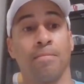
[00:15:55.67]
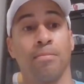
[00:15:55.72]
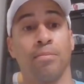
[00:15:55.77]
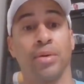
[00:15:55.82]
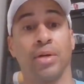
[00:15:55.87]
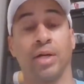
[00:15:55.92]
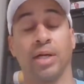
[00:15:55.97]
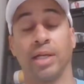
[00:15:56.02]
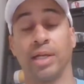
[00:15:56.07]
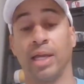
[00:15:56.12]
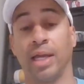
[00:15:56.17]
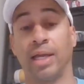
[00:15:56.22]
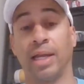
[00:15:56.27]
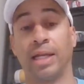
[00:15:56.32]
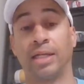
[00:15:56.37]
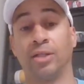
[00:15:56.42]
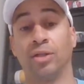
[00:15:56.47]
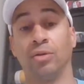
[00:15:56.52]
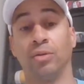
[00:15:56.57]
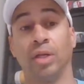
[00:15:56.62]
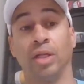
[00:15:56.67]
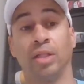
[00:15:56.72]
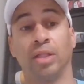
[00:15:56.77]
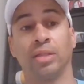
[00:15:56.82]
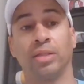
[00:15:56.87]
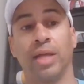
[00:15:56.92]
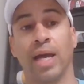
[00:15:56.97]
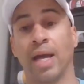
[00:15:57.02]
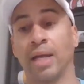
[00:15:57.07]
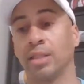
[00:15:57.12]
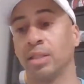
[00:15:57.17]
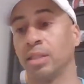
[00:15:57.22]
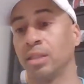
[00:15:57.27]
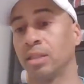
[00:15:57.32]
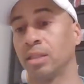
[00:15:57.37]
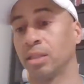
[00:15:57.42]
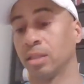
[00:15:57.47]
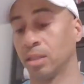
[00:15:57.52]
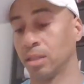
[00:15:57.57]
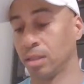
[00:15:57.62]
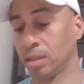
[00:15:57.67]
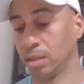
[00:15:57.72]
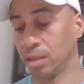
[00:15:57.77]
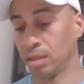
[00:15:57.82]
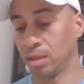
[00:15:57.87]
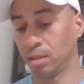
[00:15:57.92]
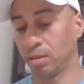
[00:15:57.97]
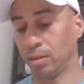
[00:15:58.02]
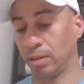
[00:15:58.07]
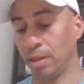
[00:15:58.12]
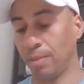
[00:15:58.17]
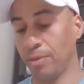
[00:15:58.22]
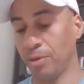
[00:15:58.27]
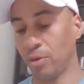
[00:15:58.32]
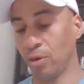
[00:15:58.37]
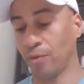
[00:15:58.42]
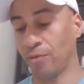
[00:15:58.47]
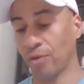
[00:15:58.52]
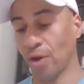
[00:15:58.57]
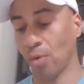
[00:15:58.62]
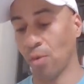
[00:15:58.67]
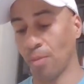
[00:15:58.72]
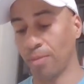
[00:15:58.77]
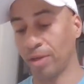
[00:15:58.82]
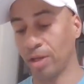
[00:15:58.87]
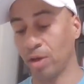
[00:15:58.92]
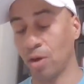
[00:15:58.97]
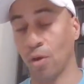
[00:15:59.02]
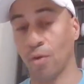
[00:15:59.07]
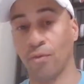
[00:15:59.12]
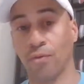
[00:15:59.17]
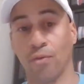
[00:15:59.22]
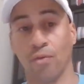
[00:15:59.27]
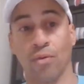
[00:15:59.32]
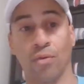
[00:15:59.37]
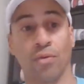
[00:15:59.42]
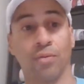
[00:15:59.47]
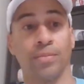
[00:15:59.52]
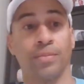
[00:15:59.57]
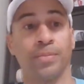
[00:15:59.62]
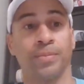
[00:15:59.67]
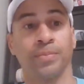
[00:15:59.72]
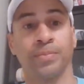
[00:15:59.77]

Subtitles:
But, again, I do need the taxis. So, let me know if y'all want me to go for them.